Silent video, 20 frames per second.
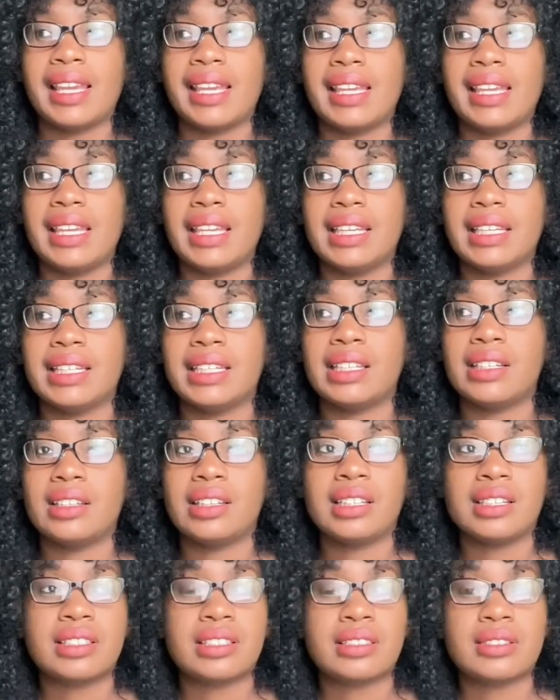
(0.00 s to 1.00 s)
and
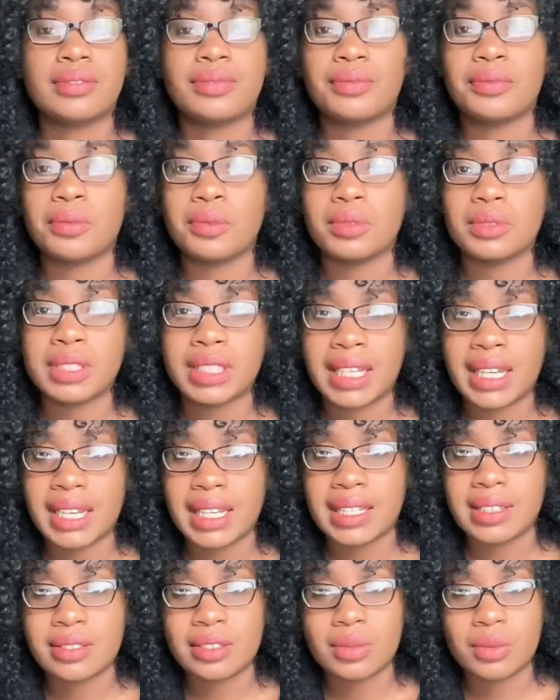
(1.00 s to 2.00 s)
it's full days.